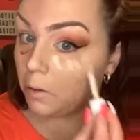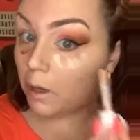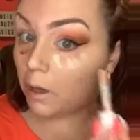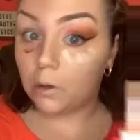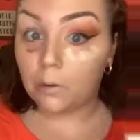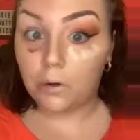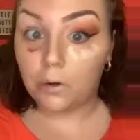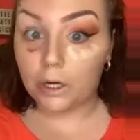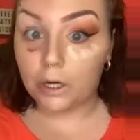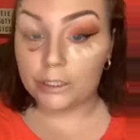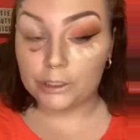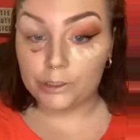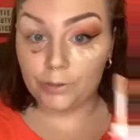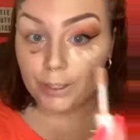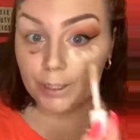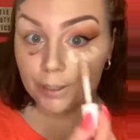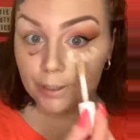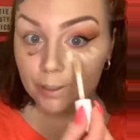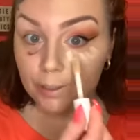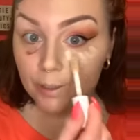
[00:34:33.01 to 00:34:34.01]
Oh gosh, you
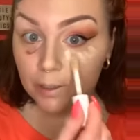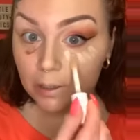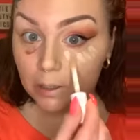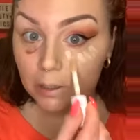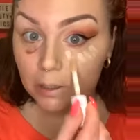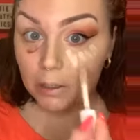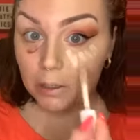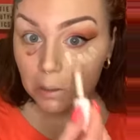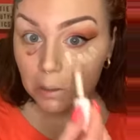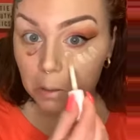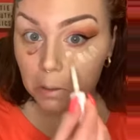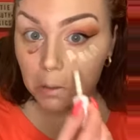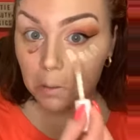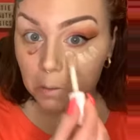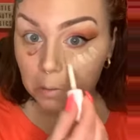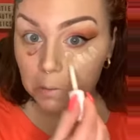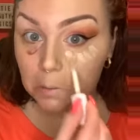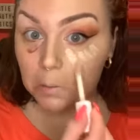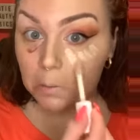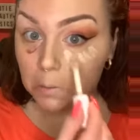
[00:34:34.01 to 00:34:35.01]
hear her?
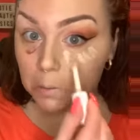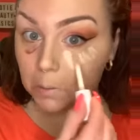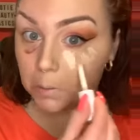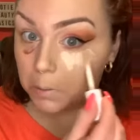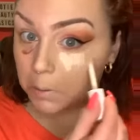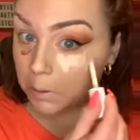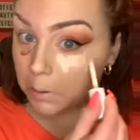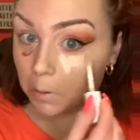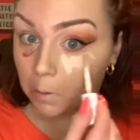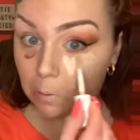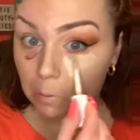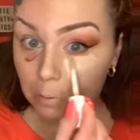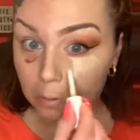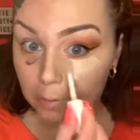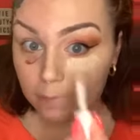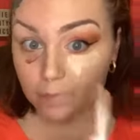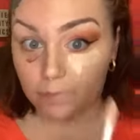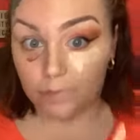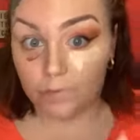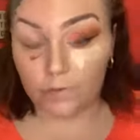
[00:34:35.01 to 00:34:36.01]
She don't want
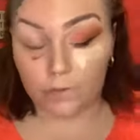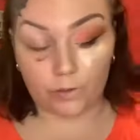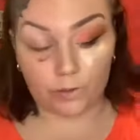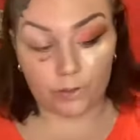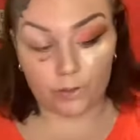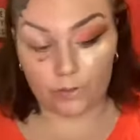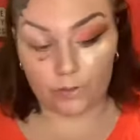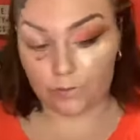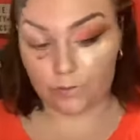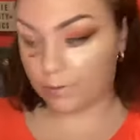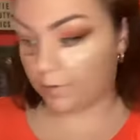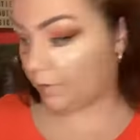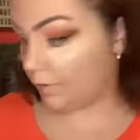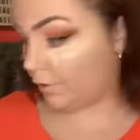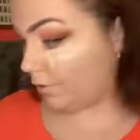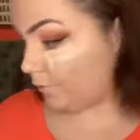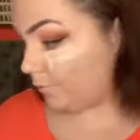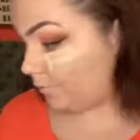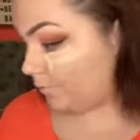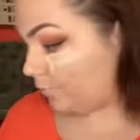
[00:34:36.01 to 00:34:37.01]
her sister. She's in
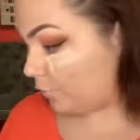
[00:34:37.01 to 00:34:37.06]
there